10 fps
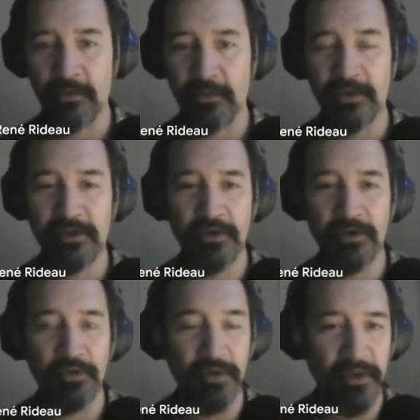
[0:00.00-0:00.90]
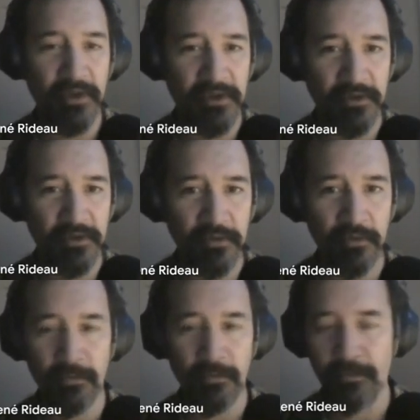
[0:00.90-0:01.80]
but it's a
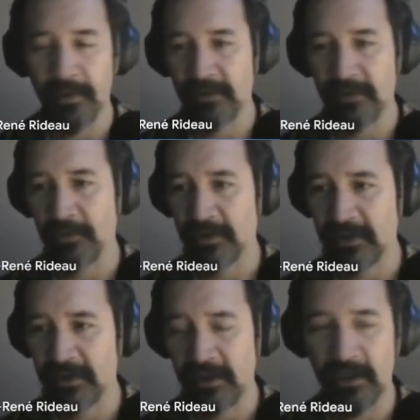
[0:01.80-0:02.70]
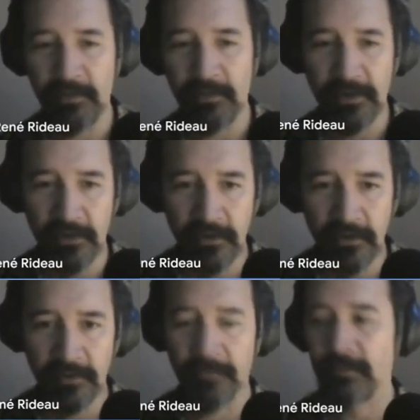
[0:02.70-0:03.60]
UTXO-based blockchain like Bitcoin.